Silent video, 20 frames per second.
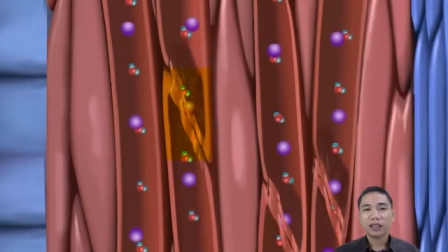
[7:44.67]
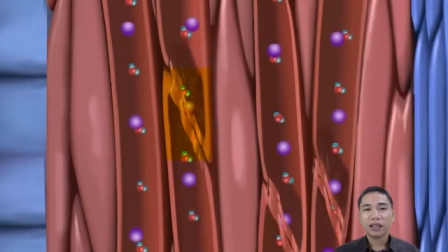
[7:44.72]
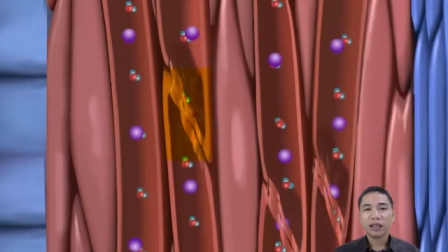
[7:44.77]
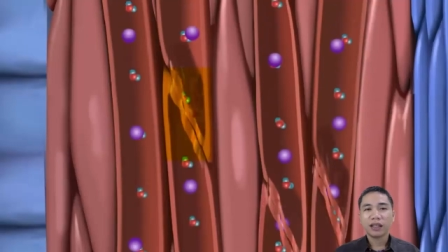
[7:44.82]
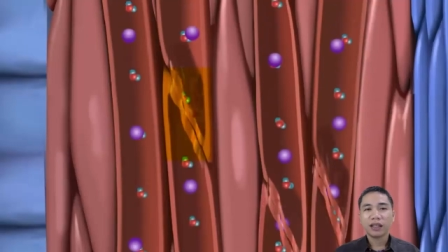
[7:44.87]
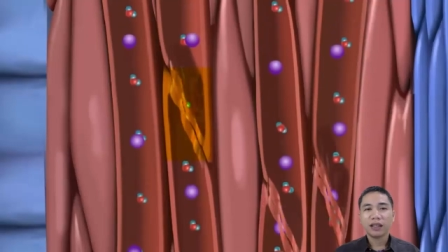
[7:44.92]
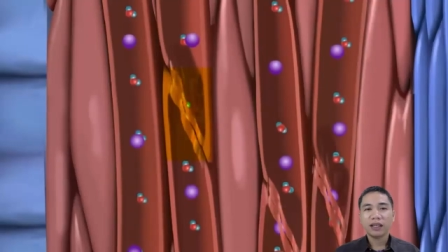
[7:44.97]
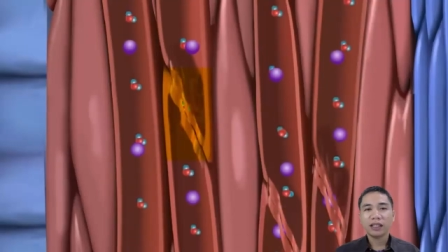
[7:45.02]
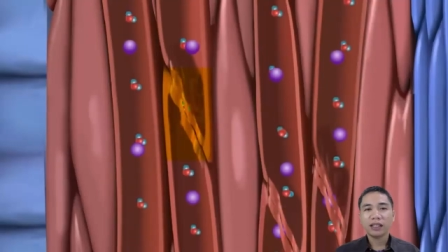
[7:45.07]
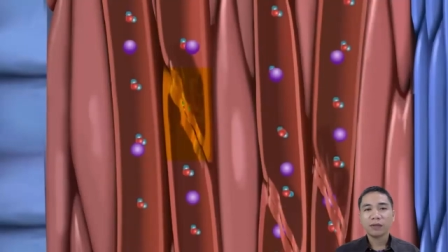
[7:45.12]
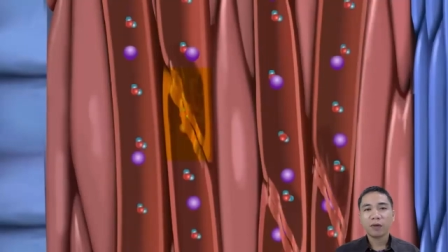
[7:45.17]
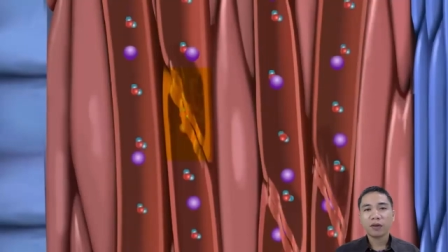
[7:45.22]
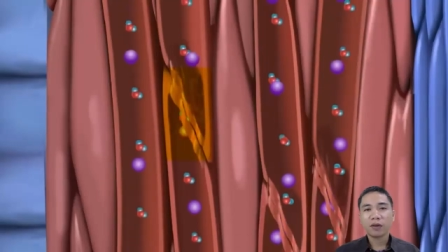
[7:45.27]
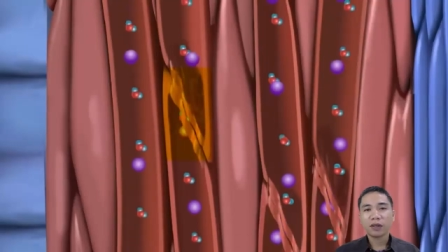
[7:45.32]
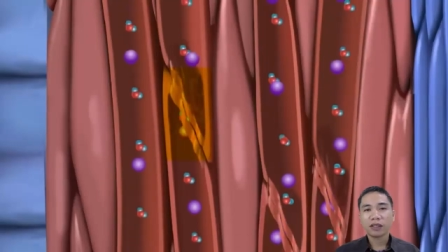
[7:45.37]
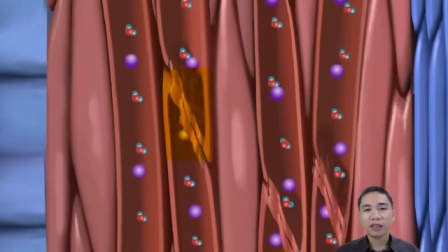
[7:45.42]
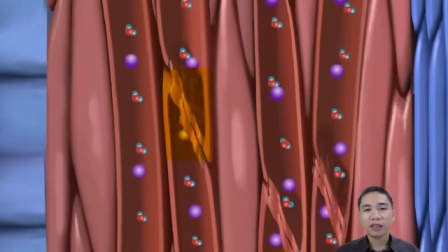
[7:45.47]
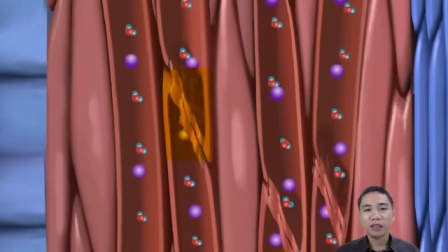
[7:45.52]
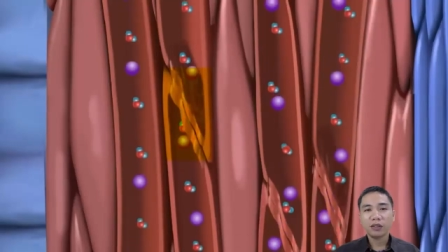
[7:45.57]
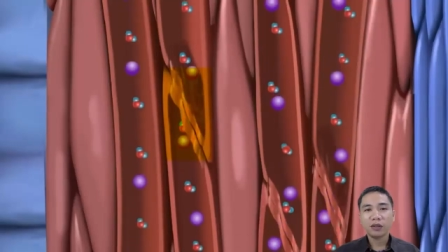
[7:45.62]
These
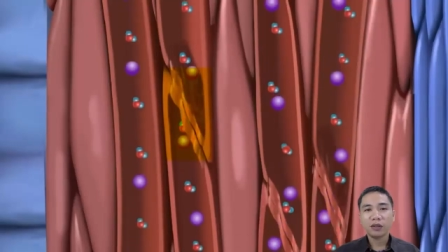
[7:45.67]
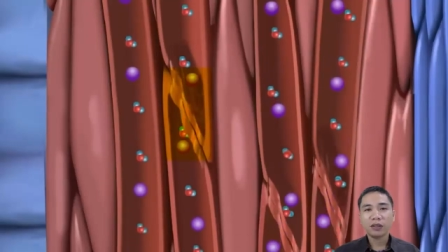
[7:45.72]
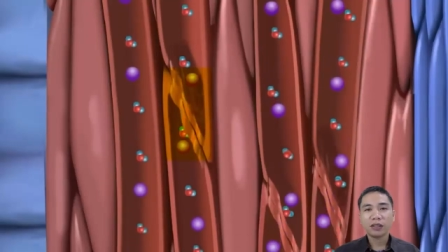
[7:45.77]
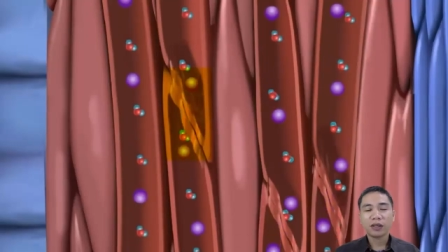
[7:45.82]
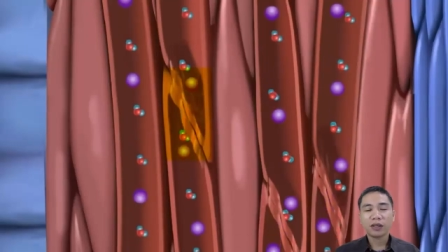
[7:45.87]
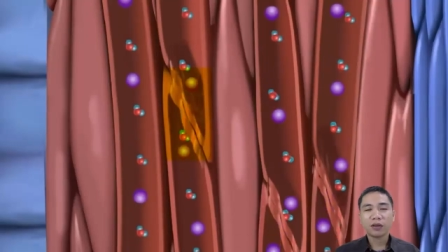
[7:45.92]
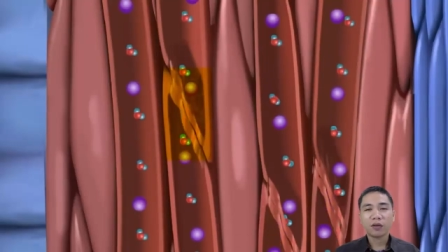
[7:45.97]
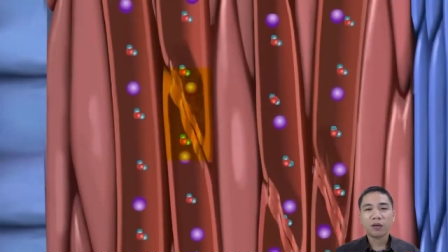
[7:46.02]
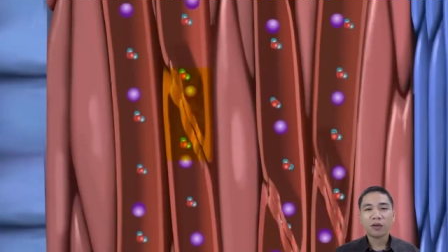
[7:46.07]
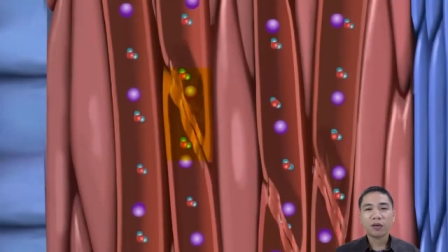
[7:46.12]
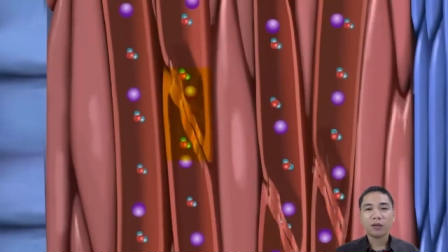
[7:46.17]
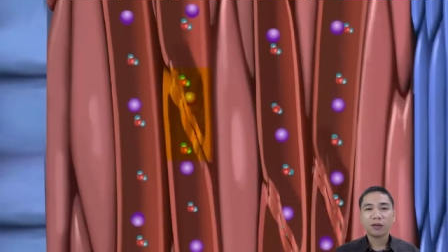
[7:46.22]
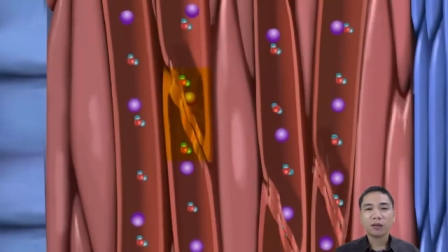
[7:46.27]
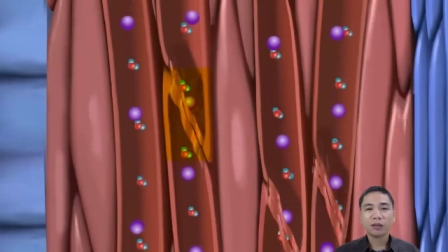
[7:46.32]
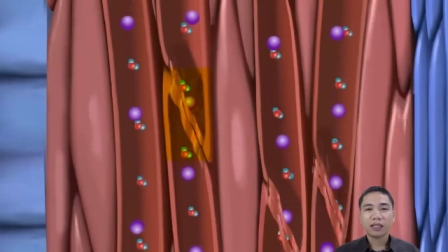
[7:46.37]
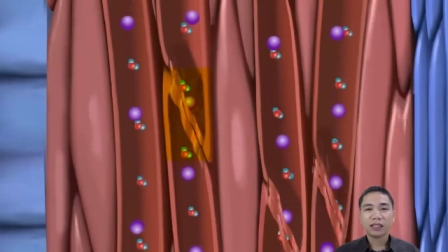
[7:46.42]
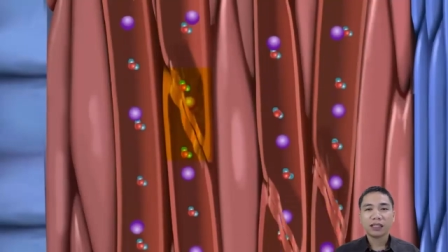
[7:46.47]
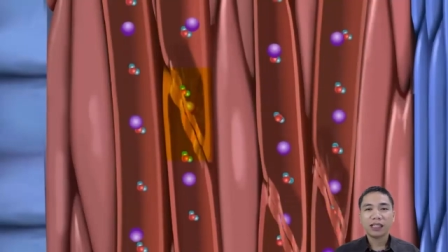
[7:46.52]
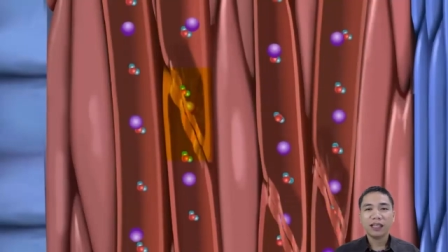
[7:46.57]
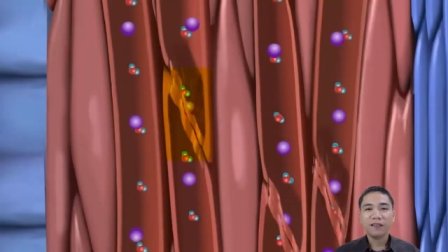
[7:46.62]
porous regions are
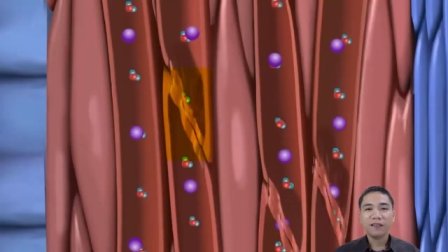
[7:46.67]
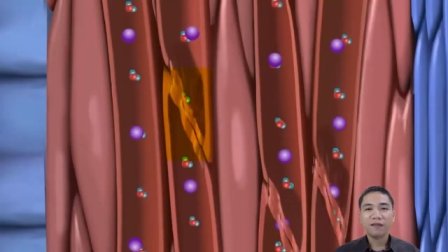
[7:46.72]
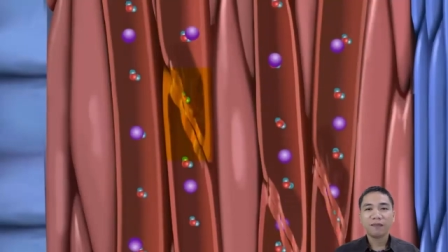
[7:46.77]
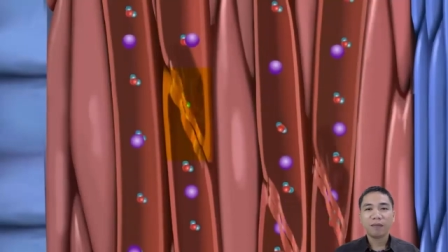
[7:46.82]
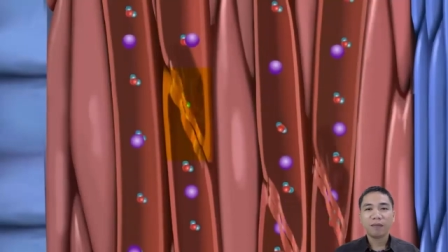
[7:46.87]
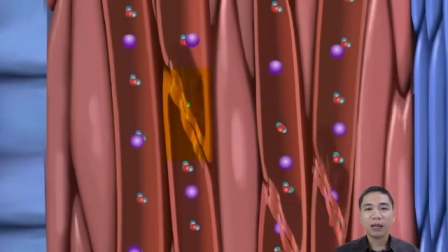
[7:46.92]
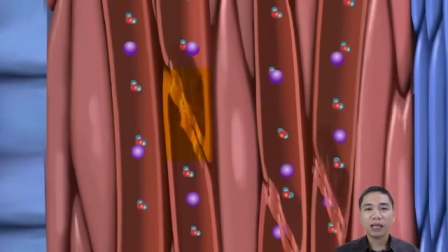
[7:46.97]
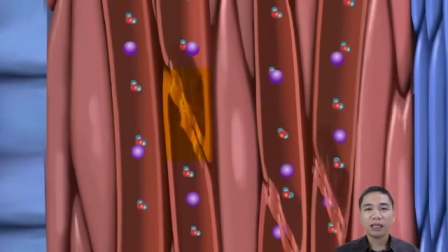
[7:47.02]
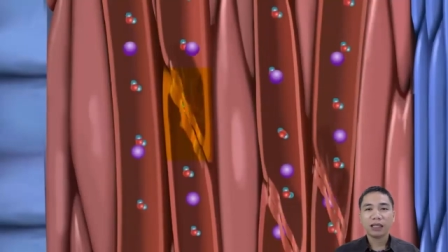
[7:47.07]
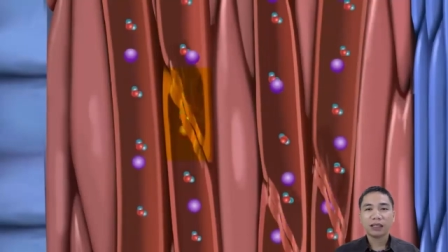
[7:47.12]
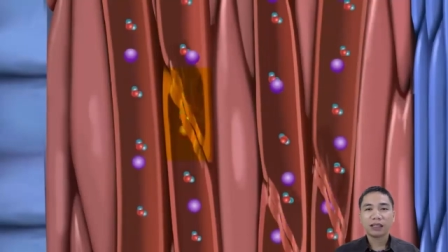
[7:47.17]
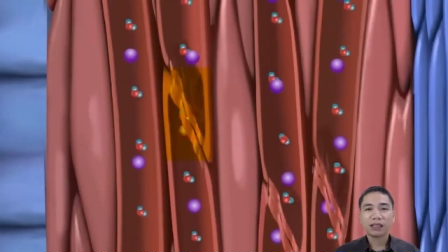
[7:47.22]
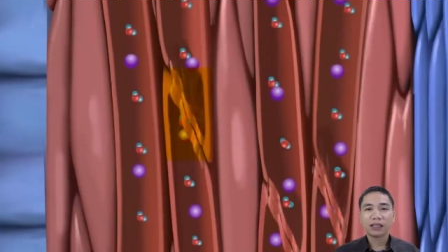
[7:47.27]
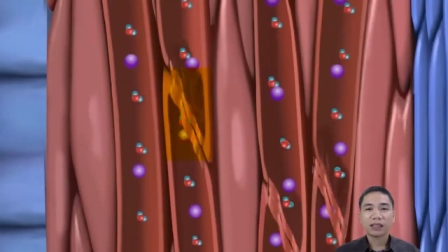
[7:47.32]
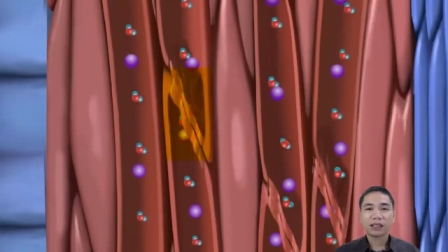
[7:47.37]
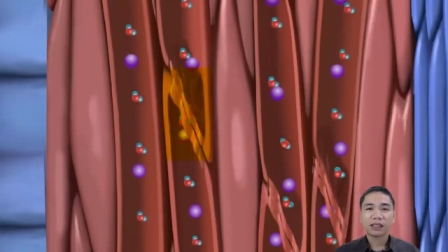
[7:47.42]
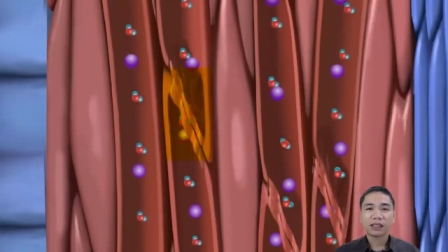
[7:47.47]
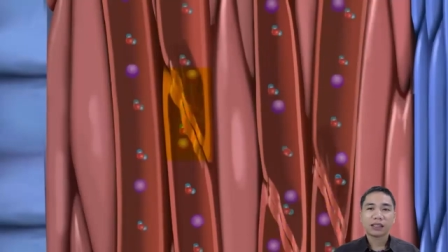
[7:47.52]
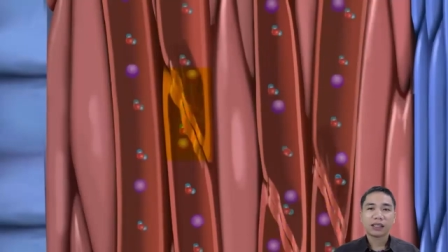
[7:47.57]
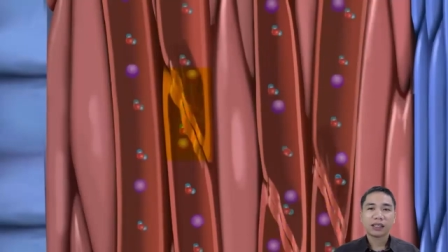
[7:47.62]
called sieve
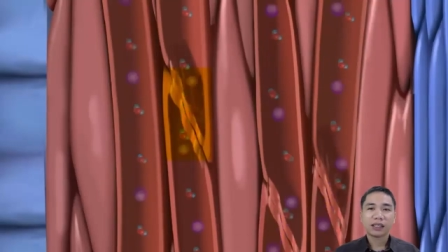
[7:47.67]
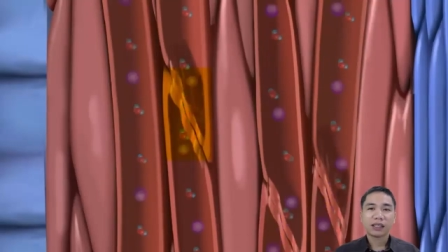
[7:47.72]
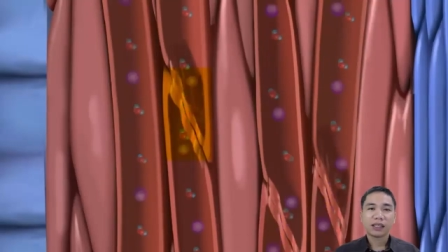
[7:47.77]
plates.